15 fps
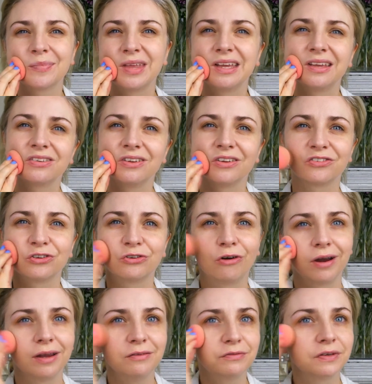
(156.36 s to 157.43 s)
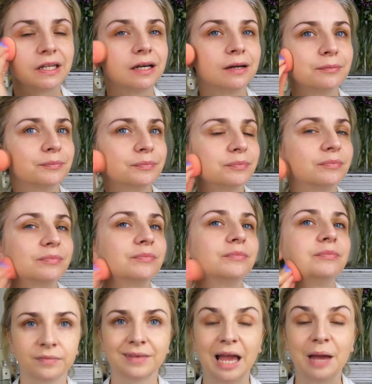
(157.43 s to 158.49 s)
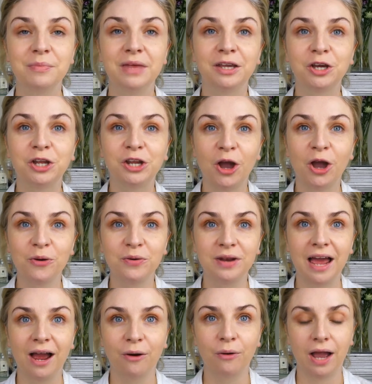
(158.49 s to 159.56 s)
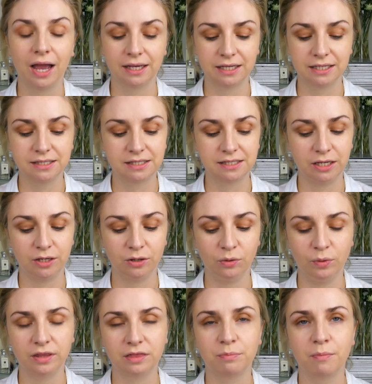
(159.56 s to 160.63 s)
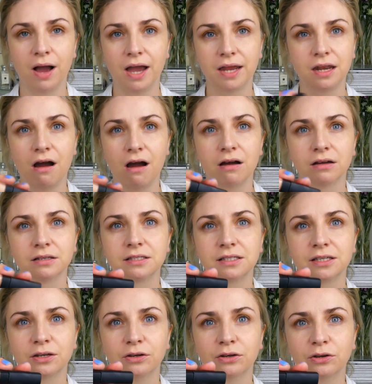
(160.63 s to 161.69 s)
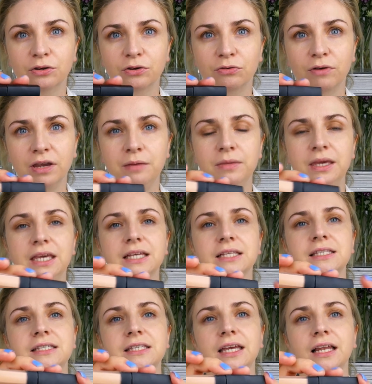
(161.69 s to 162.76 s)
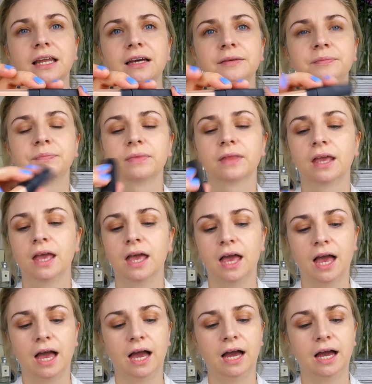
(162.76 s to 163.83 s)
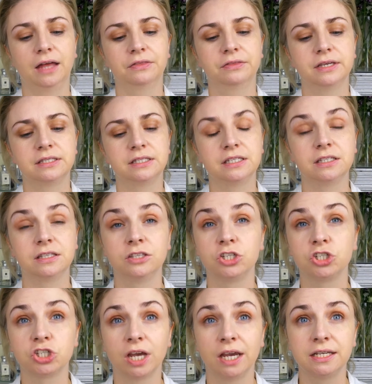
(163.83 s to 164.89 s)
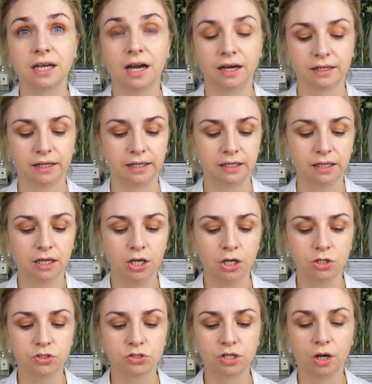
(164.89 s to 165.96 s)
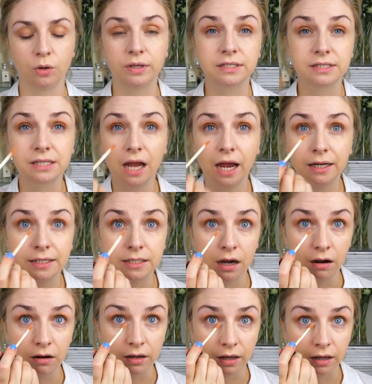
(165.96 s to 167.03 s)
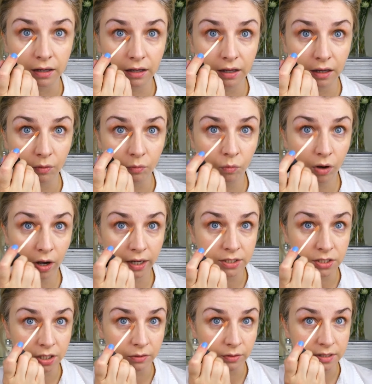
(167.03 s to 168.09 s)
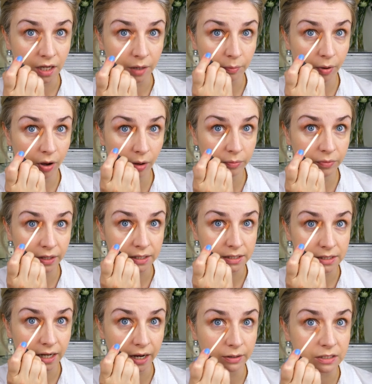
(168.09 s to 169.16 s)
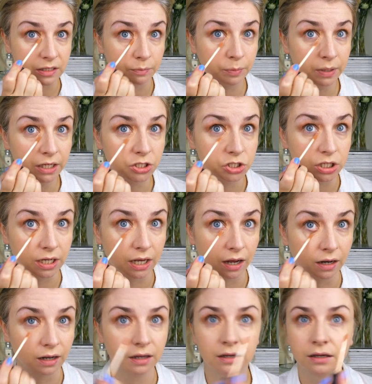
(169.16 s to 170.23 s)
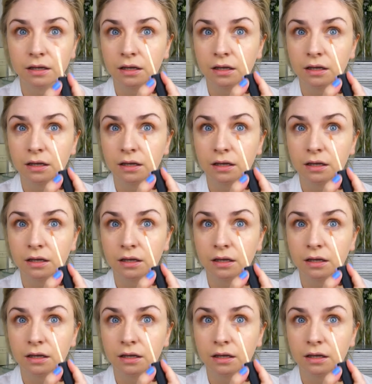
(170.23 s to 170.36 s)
it's not so great for that. I'm then going to go now and conceal with my NARS Creamy Concealer. And this is in the shade Honey. So it's slightly darker. And what I do is I pop this now, it's a peachy colour,